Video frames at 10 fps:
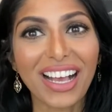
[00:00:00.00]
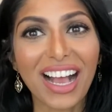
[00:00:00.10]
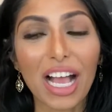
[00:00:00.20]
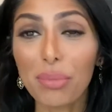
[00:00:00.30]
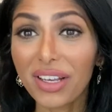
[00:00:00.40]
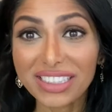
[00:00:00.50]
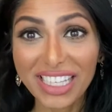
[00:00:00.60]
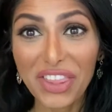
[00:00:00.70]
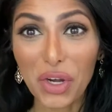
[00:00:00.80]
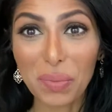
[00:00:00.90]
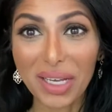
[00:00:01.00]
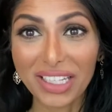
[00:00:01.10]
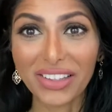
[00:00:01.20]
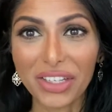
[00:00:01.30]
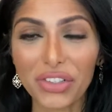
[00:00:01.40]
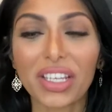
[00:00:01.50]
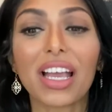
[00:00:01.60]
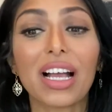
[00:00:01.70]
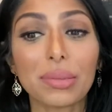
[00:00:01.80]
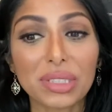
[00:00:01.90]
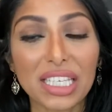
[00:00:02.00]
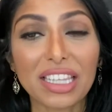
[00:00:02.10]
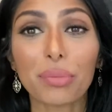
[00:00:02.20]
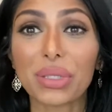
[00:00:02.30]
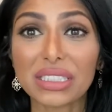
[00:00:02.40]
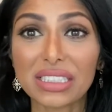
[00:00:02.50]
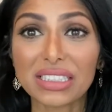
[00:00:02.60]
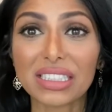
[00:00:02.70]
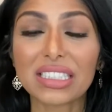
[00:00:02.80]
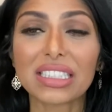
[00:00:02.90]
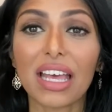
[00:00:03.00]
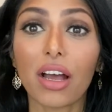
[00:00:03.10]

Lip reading: I'm not saying they're money laundering. I'm saying that businesses that